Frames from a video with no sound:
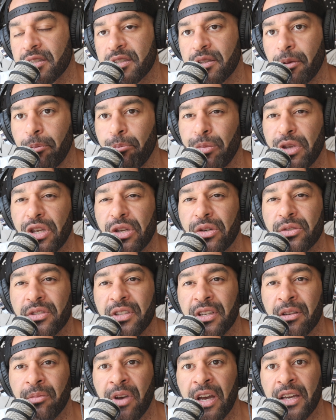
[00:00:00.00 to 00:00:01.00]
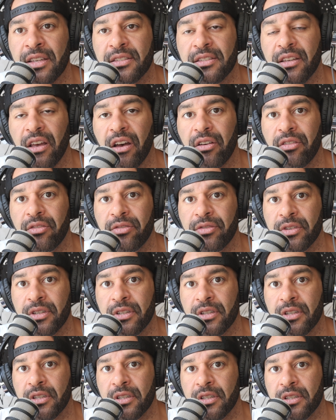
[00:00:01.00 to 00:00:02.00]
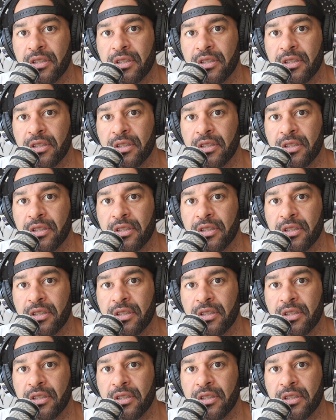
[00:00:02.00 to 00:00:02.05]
just abusing myself.